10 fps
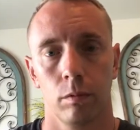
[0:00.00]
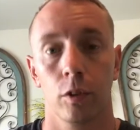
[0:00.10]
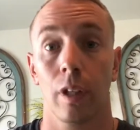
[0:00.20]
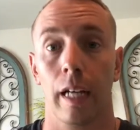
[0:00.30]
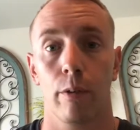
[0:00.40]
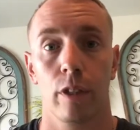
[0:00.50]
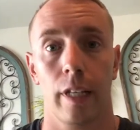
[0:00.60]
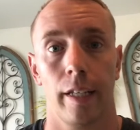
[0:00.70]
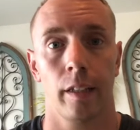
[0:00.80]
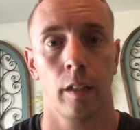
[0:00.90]
So like I was
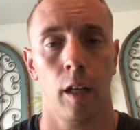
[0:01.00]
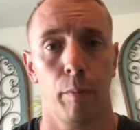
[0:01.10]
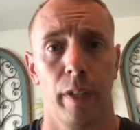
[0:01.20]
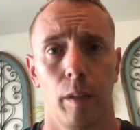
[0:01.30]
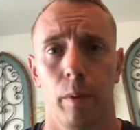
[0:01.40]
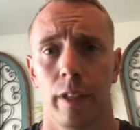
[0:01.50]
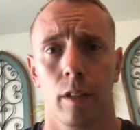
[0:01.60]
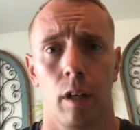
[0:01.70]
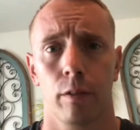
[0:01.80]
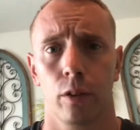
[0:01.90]
saying, being a
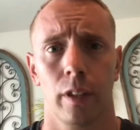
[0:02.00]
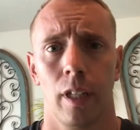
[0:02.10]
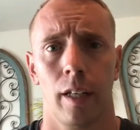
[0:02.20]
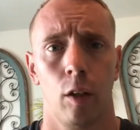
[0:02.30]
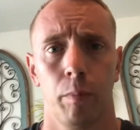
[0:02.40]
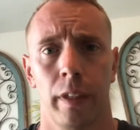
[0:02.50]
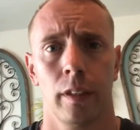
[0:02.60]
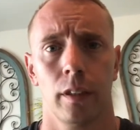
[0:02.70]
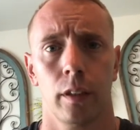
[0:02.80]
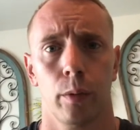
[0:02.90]
police officer did not help me in
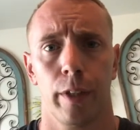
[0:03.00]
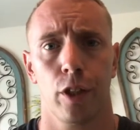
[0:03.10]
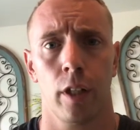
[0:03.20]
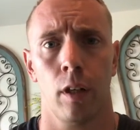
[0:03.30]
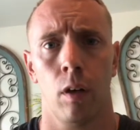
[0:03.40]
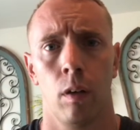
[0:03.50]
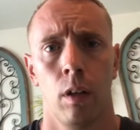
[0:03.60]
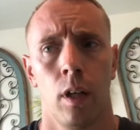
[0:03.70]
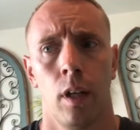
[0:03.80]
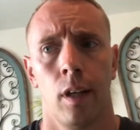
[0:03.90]
this situation at all.
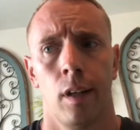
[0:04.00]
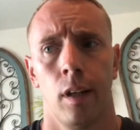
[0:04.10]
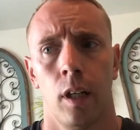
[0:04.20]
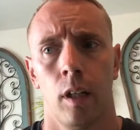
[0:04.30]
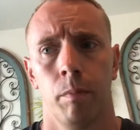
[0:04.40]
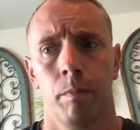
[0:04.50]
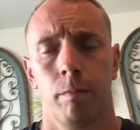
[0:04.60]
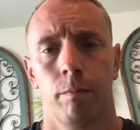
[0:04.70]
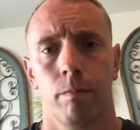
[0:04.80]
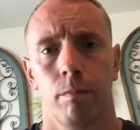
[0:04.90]

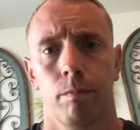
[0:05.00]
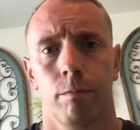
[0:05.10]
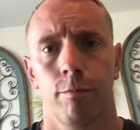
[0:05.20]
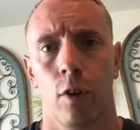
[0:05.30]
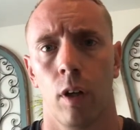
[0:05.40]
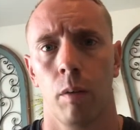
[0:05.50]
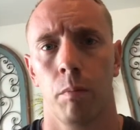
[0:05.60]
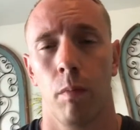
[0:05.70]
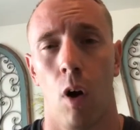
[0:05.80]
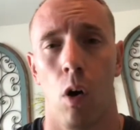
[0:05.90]

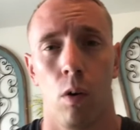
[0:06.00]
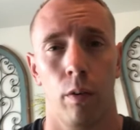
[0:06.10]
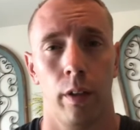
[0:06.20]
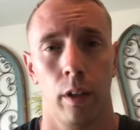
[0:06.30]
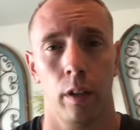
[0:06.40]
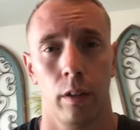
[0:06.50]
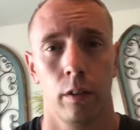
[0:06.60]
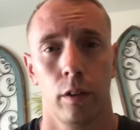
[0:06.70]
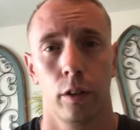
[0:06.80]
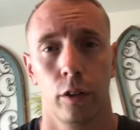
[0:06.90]
From all the
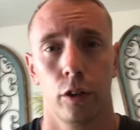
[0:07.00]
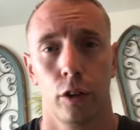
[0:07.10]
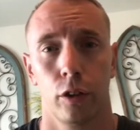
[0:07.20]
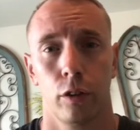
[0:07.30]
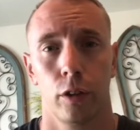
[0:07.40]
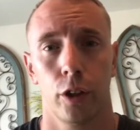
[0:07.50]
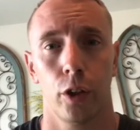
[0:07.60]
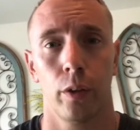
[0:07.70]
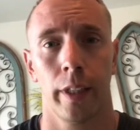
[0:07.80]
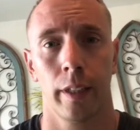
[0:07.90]

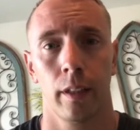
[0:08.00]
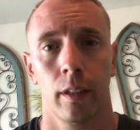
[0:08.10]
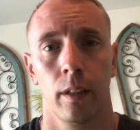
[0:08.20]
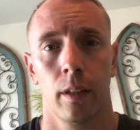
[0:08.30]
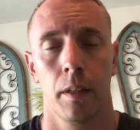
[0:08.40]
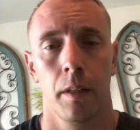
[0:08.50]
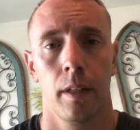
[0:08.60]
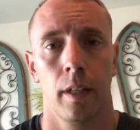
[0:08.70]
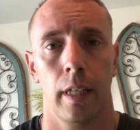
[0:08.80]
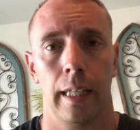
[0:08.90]
shooting
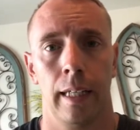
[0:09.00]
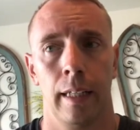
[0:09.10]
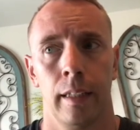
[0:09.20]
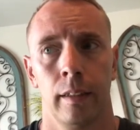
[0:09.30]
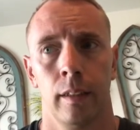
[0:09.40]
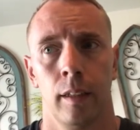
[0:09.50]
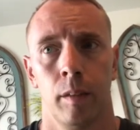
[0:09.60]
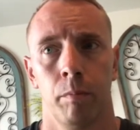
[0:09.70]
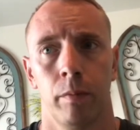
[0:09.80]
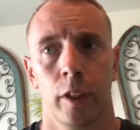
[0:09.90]
and
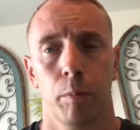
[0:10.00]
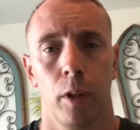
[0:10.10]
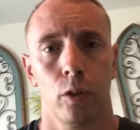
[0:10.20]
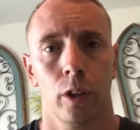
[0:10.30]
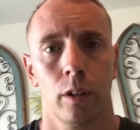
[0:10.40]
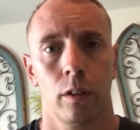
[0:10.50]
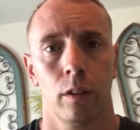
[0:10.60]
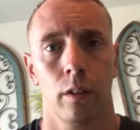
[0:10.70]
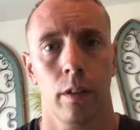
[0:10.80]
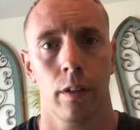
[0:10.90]

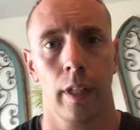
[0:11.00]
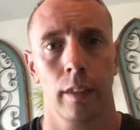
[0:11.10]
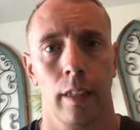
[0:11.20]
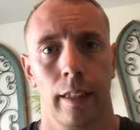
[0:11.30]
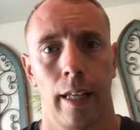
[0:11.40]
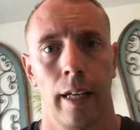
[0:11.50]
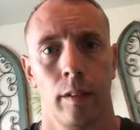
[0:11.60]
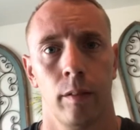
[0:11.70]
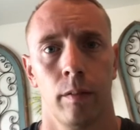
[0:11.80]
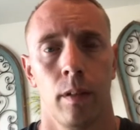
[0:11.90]
explosions and things like that,
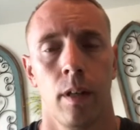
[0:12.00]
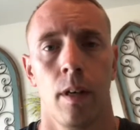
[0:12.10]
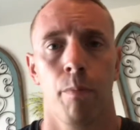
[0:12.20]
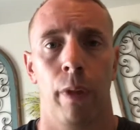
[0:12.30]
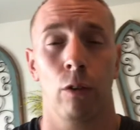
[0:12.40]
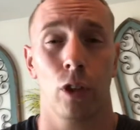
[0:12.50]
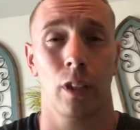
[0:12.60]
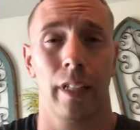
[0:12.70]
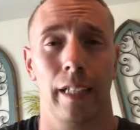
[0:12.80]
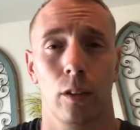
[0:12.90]
and I was on
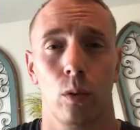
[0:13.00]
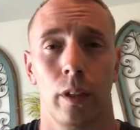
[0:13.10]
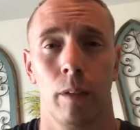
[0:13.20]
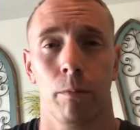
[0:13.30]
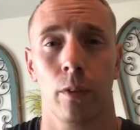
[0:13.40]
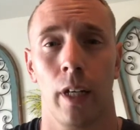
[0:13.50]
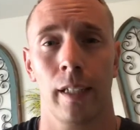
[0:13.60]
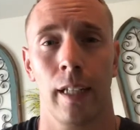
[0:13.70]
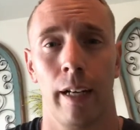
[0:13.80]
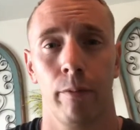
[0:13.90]
a tactical team for
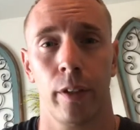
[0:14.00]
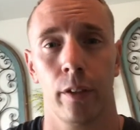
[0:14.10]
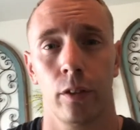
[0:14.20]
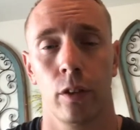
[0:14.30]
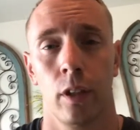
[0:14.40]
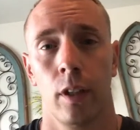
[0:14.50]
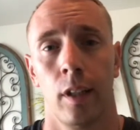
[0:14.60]
9.5 years,